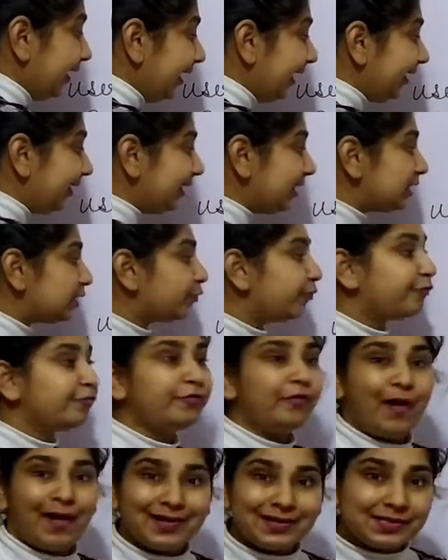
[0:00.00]
it is
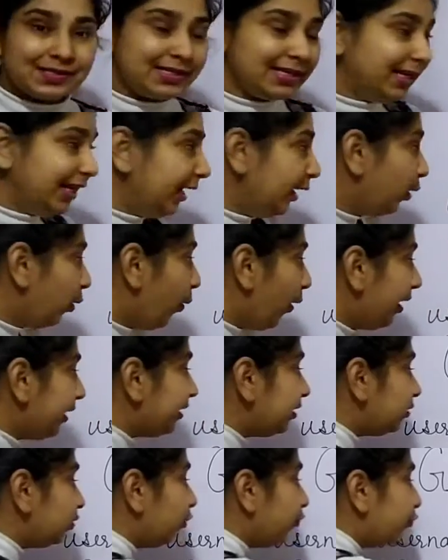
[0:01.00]
firstly
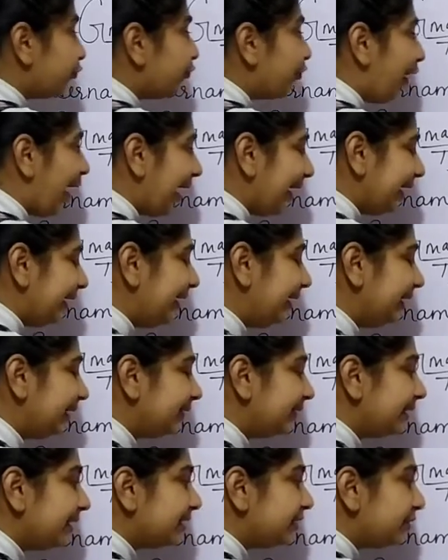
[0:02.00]
going to
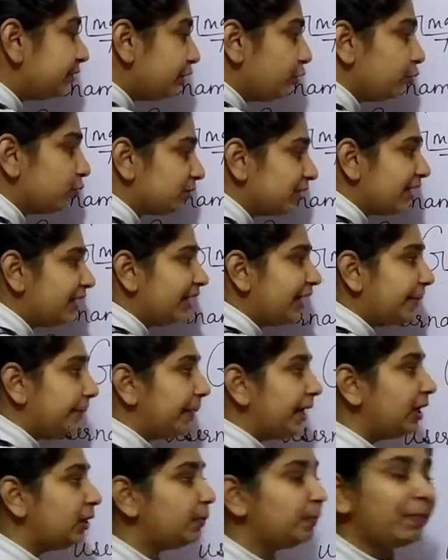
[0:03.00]
find this username
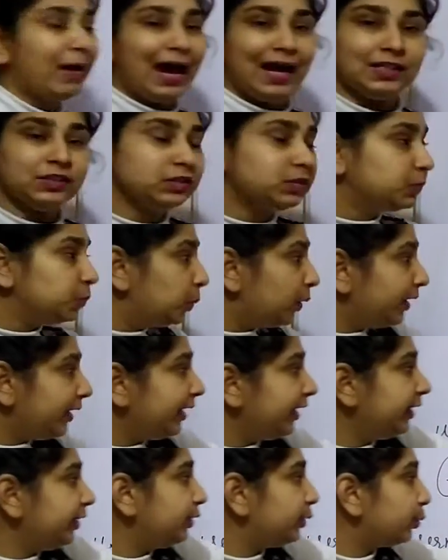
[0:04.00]
and password
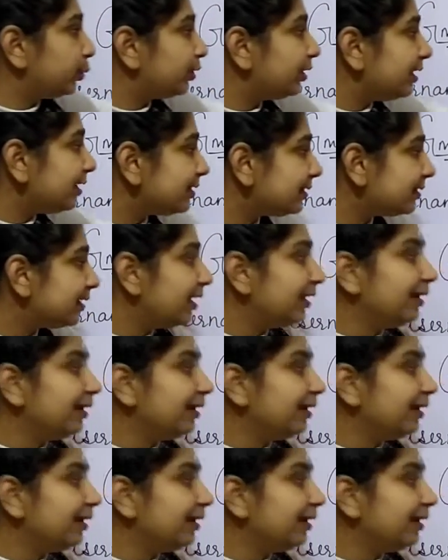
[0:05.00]
into this